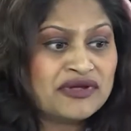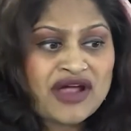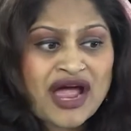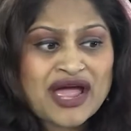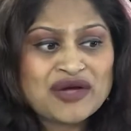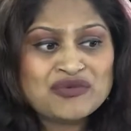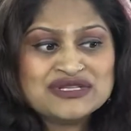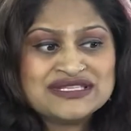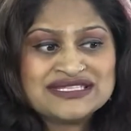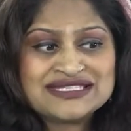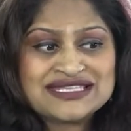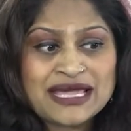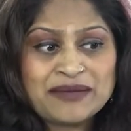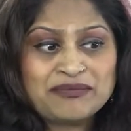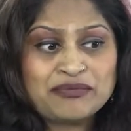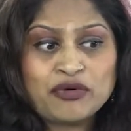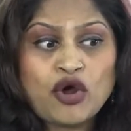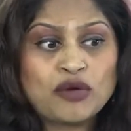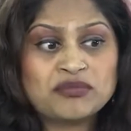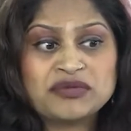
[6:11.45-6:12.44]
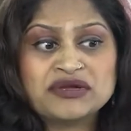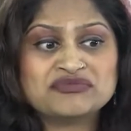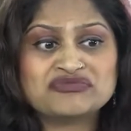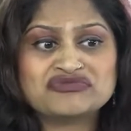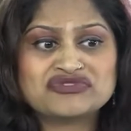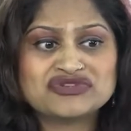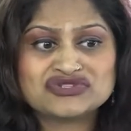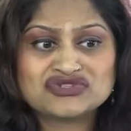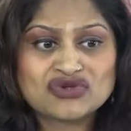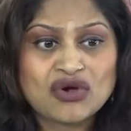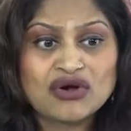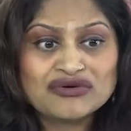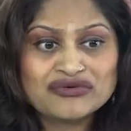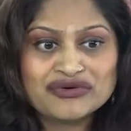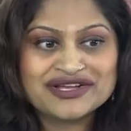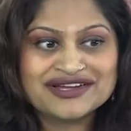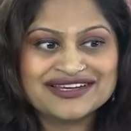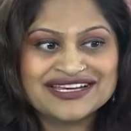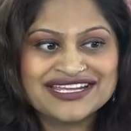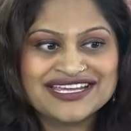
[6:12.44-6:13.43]
I wouldn't say problem resolved
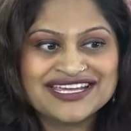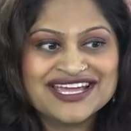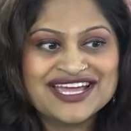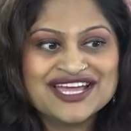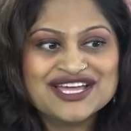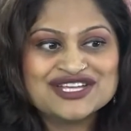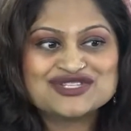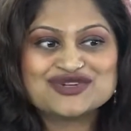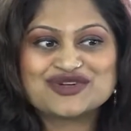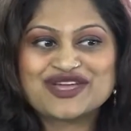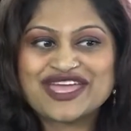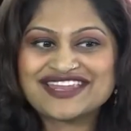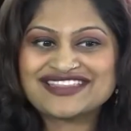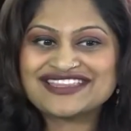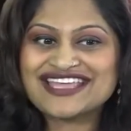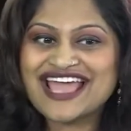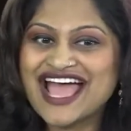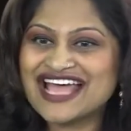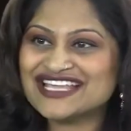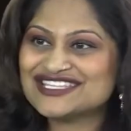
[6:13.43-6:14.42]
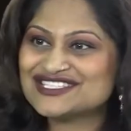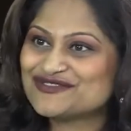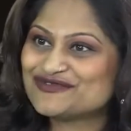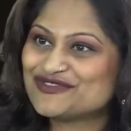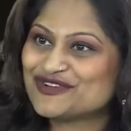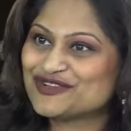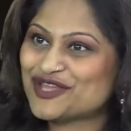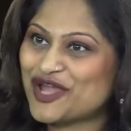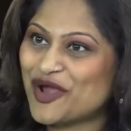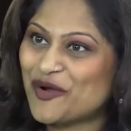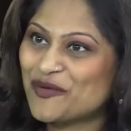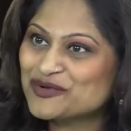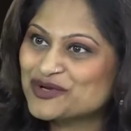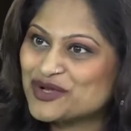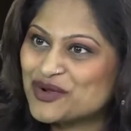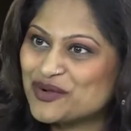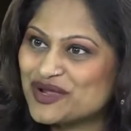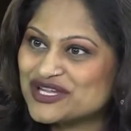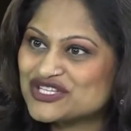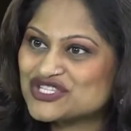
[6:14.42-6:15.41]
really, to get the answer for their
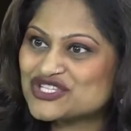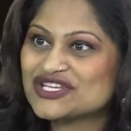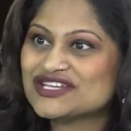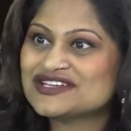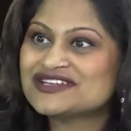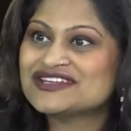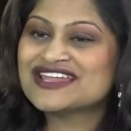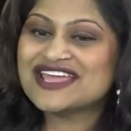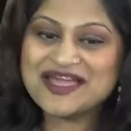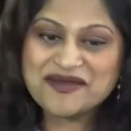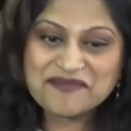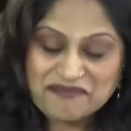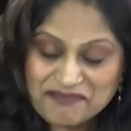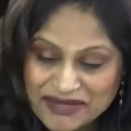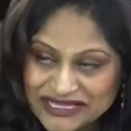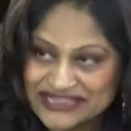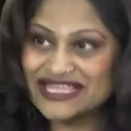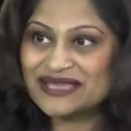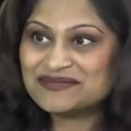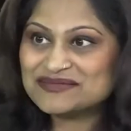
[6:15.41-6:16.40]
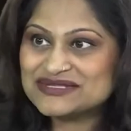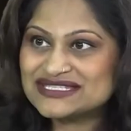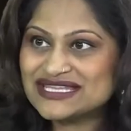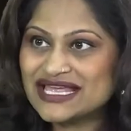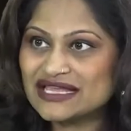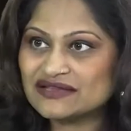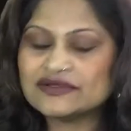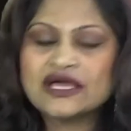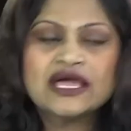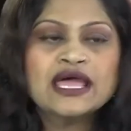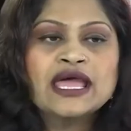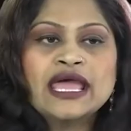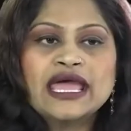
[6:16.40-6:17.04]
own question Questions. by mm. themselves.